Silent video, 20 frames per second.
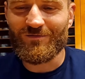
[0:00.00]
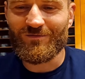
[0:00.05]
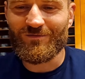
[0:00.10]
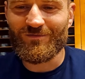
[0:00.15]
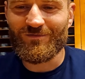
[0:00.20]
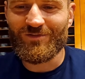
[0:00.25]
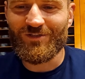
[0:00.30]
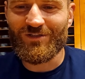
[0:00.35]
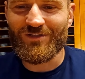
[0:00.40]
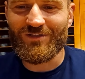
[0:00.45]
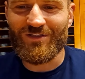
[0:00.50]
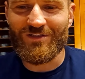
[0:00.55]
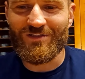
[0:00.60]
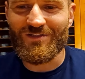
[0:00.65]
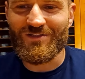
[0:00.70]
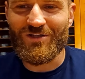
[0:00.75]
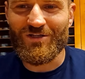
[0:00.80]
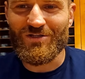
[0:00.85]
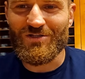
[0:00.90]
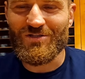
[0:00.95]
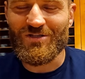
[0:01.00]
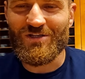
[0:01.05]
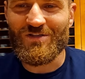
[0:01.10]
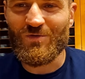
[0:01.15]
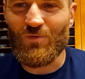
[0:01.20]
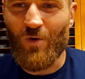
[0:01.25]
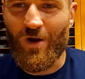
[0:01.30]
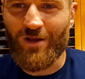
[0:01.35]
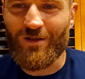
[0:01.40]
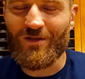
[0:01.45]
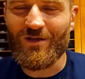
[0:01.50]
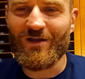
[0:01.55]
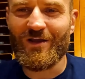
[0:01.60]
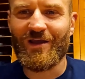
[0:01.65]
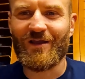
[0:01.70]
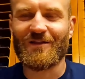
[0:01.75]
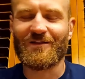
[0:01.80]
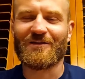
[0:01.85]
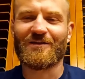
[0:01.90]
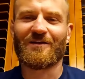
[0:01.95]
Just wait,
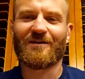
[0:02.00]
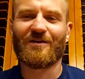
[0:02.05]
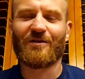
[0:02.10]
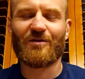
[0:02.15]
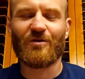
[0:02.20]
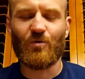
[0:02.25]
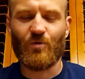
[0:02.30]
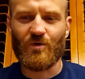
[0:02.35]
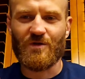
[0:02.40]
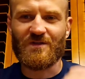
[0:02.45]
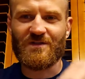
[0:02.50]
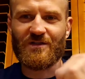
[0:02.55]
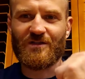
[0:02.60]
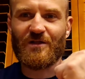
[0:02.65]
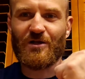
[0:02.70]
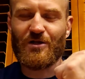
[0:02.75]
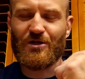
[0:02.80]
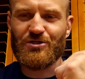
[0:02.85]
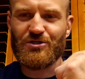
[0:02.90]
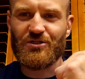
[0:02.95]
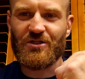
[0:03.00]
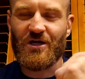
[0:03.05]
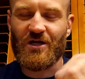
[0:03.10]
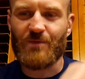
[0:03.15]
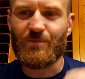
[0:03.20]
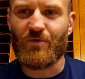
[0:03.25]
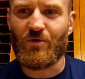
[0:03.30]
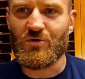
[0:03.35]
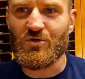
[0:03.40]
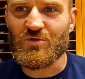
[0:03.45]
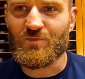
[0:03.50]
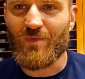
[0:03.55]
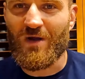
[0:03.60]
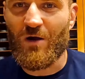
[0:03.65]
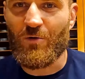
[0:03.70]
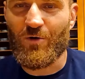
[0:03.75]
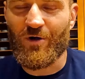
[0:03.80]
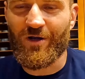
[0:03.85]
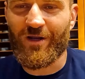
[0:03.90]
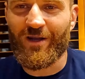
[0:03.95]
and you will see the legendary Polish
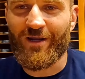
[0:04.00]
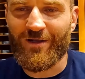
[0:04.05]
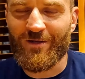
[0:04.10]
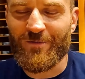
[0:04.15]
power again.